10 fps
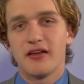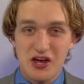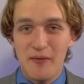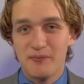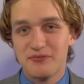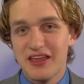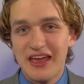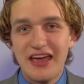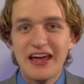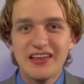Chop
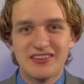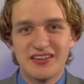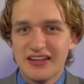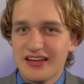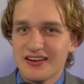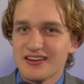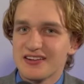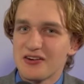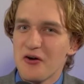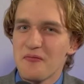things and get in
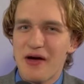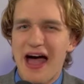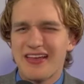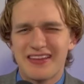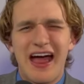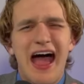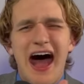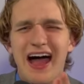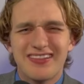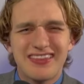cold baths. And
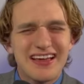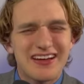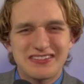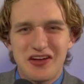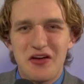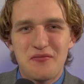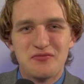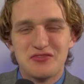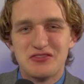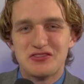I think I saw him
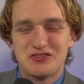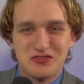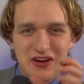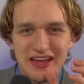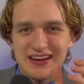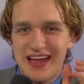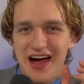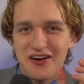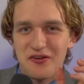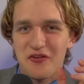just drinking
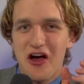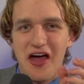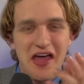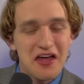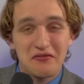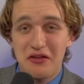down a raw egg.